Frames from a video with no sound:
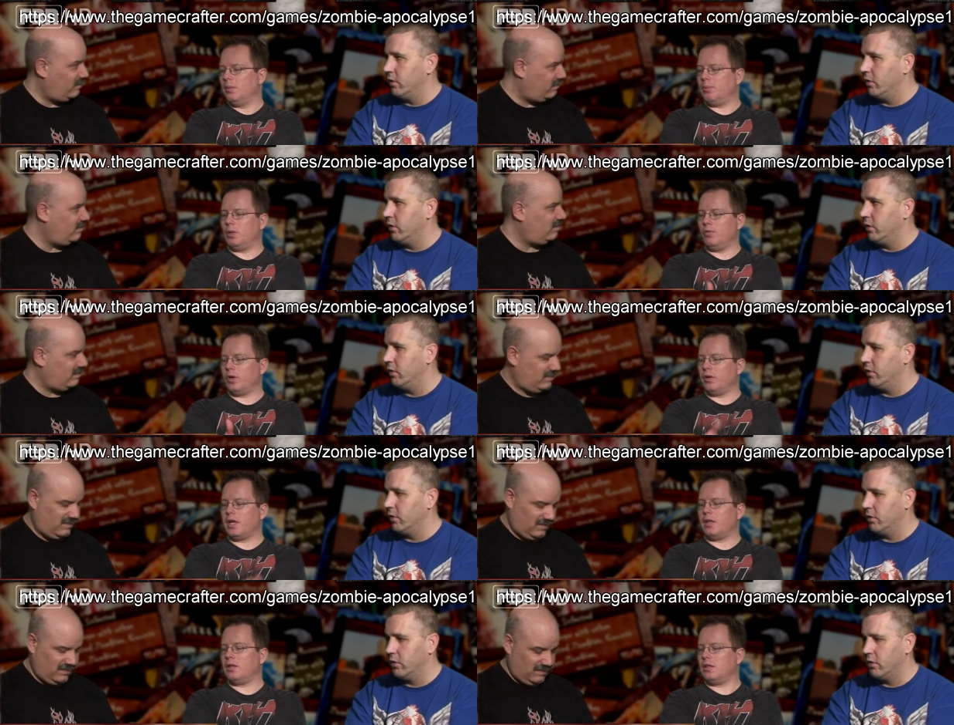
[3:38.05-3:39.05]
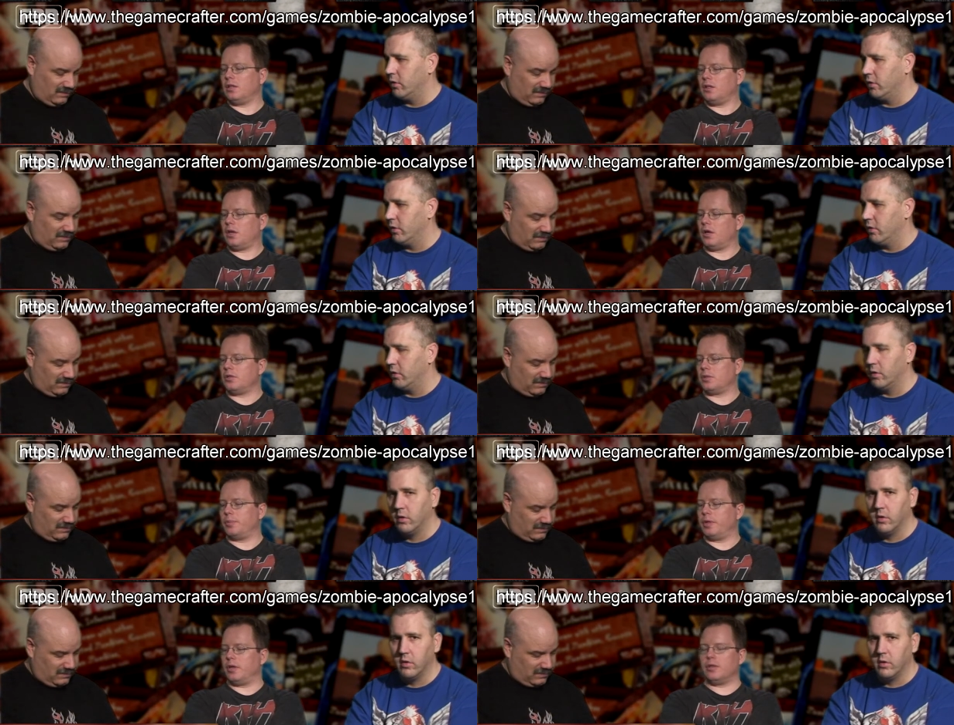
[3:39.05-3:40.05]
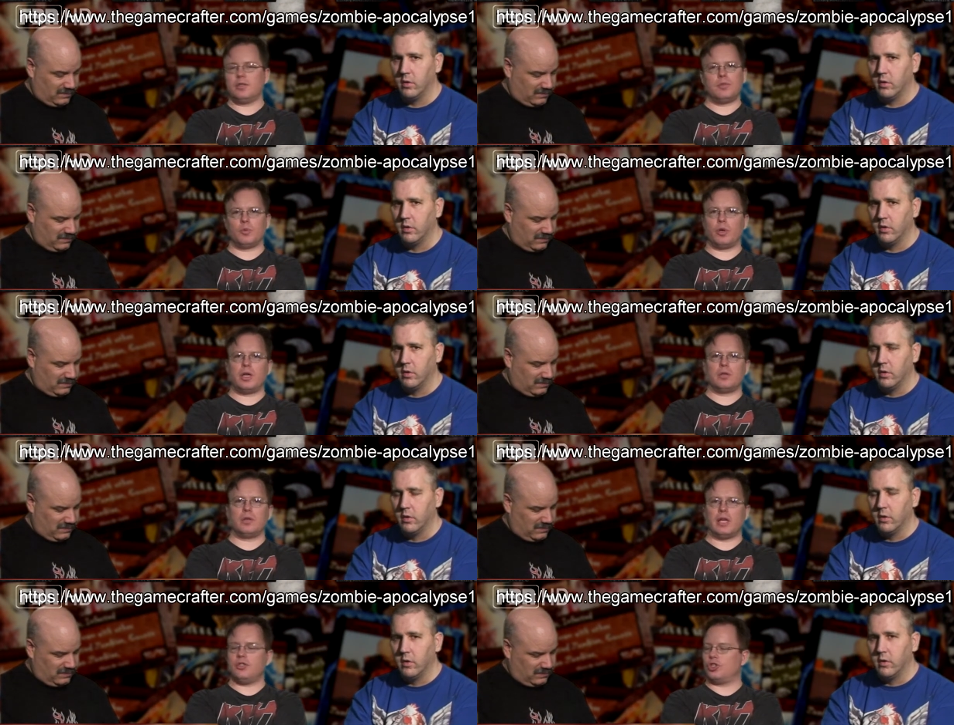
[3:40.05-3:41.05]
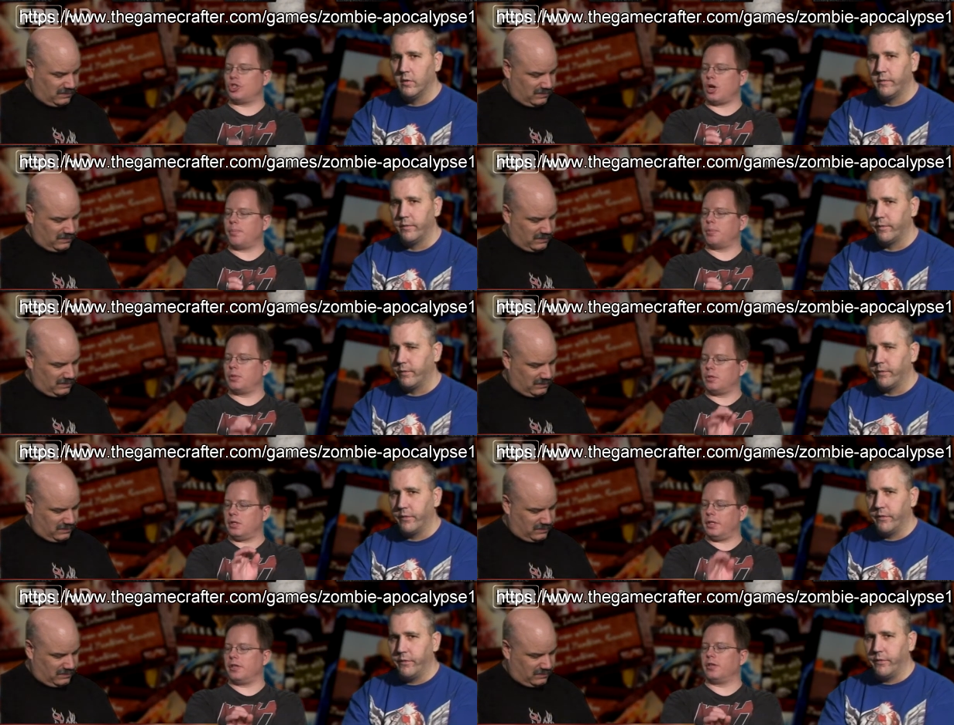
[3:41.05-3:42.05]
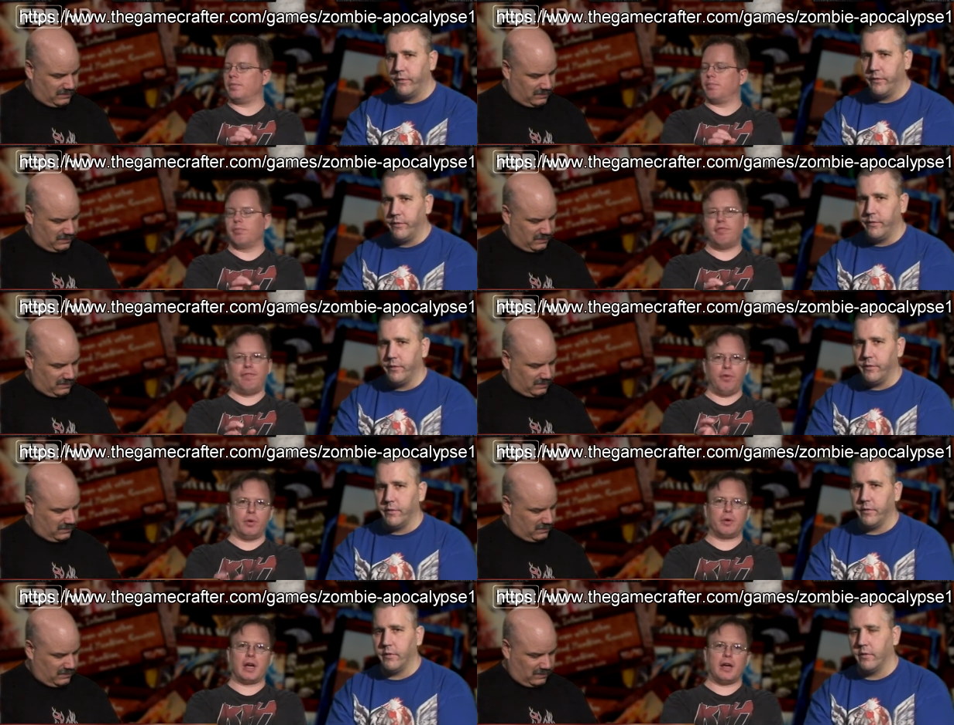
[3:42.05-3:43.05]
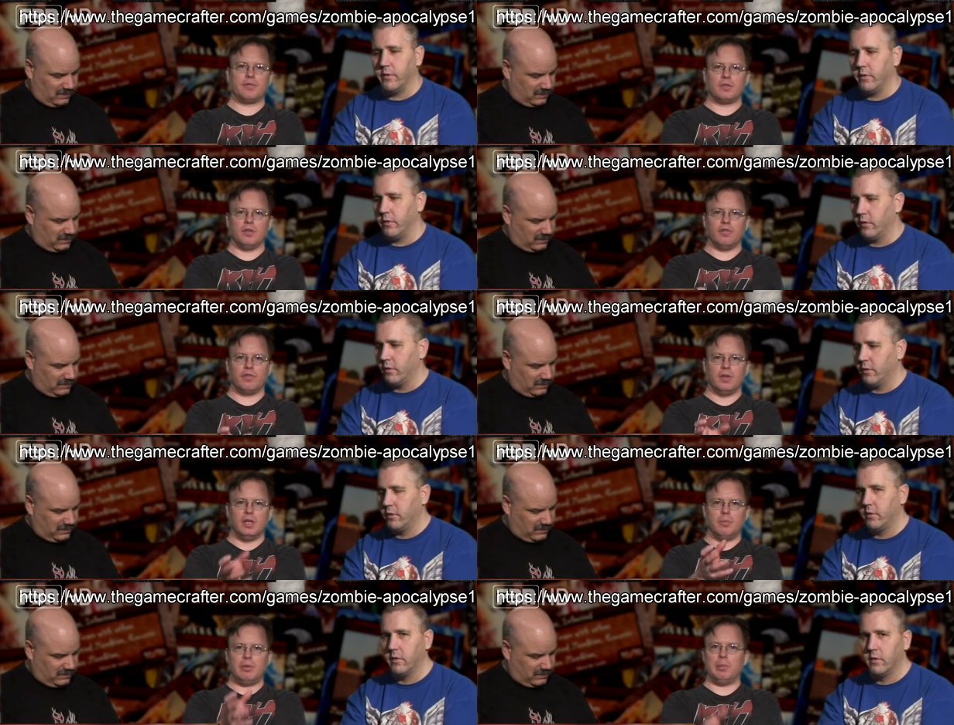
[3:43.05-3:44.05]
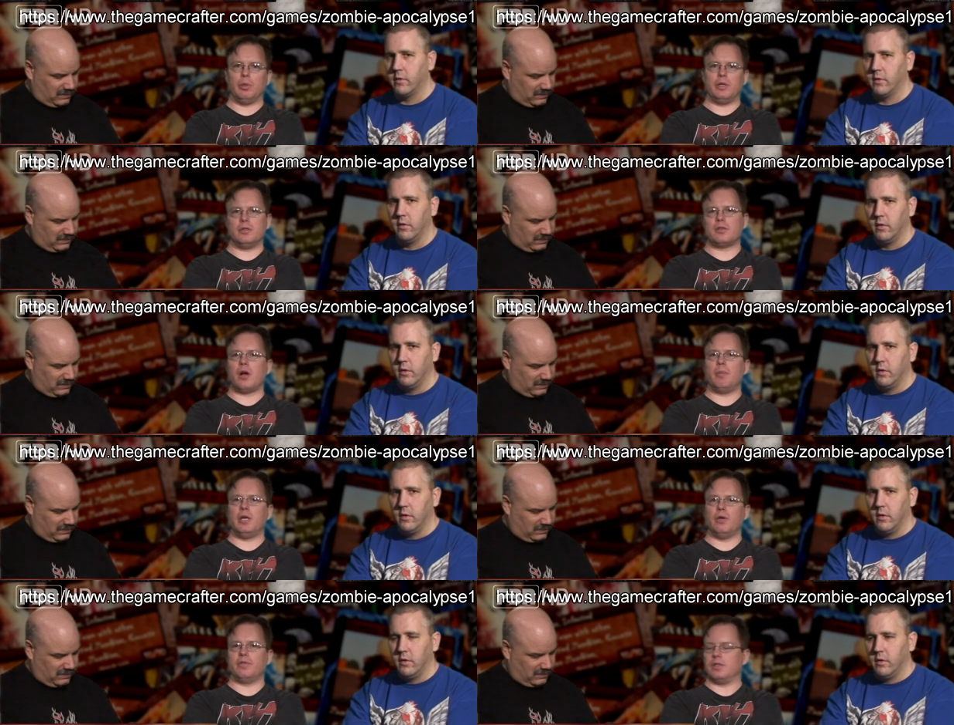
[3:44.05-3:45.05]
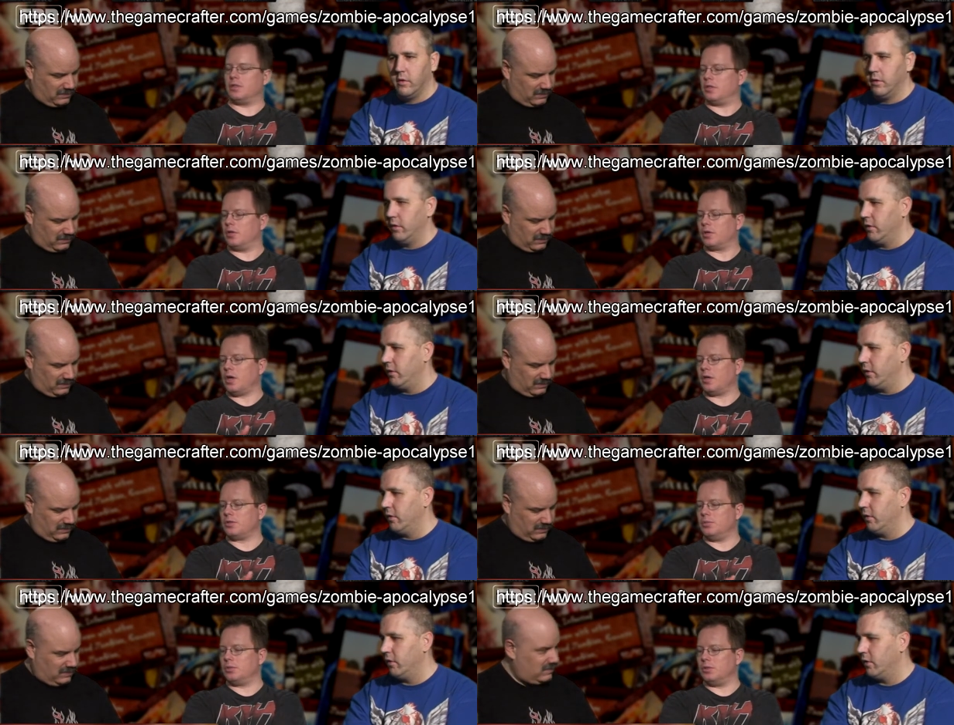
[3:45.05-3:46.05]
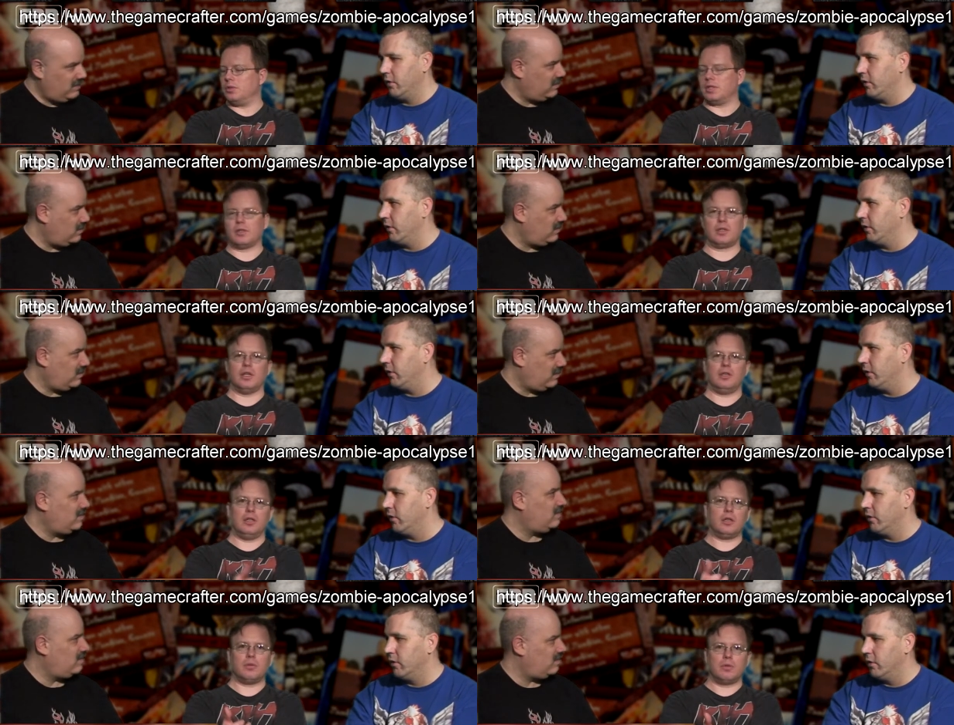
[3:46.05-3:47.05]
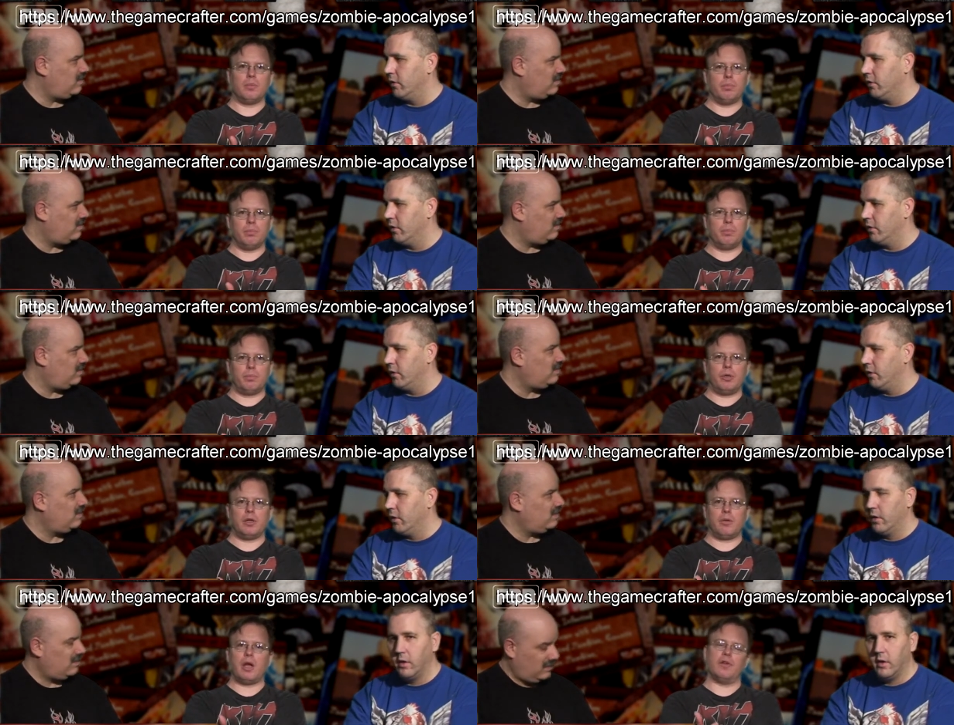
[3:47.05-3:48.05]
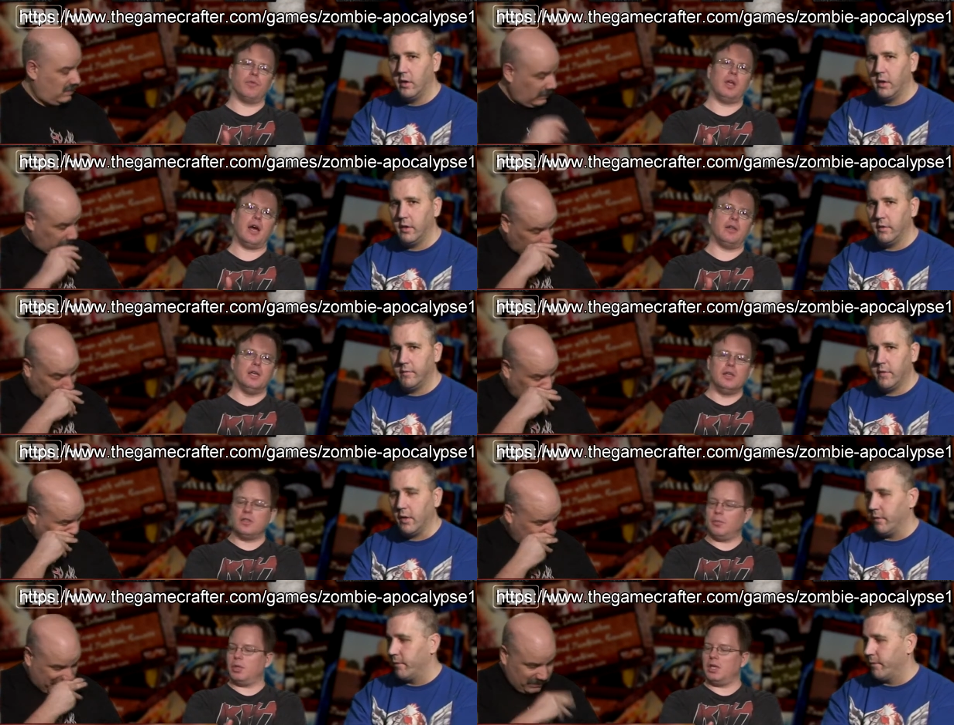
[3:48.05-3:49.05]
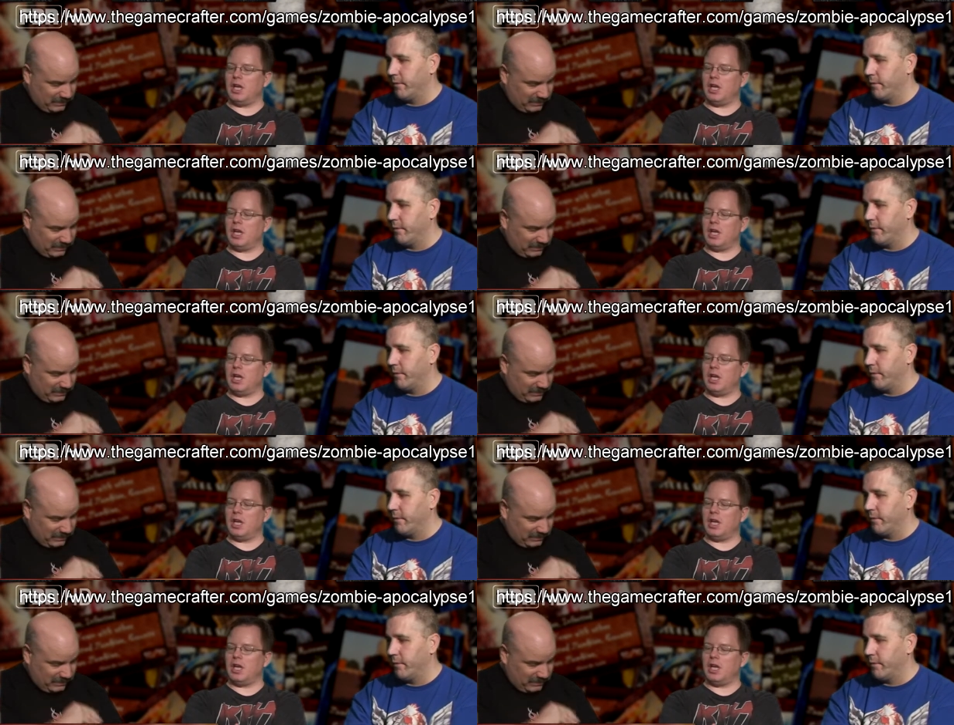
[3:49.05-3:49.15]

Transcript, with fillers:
Speaker 1: But overall, yeah, the, the cards look pretty good. There's some great, nice, sharp, clear photographs of people in zombie outfits and you know costumes and things like that. And they look pretty creative with that. Yeah. Some of the